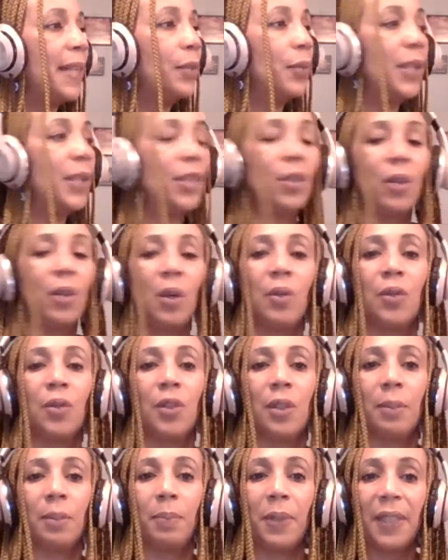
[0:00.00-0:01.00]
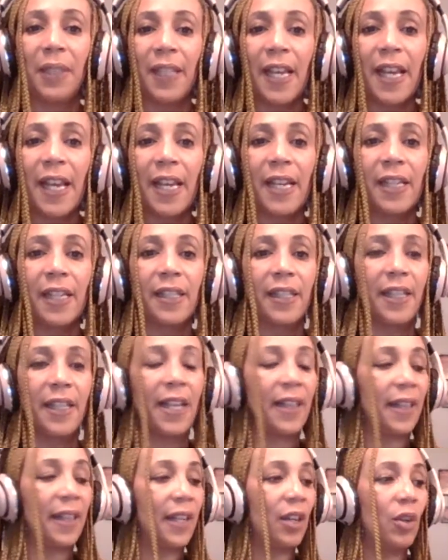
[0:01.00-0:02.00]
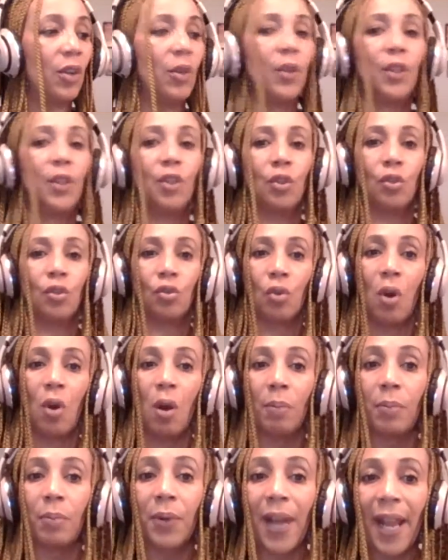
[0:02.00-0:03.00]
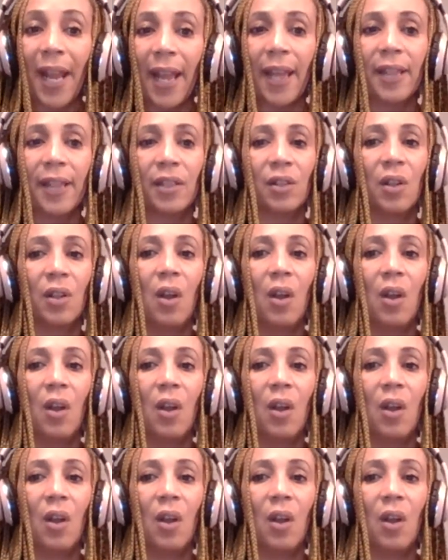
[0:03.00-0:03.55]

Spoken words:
when you go to the police that they're going to draw brakes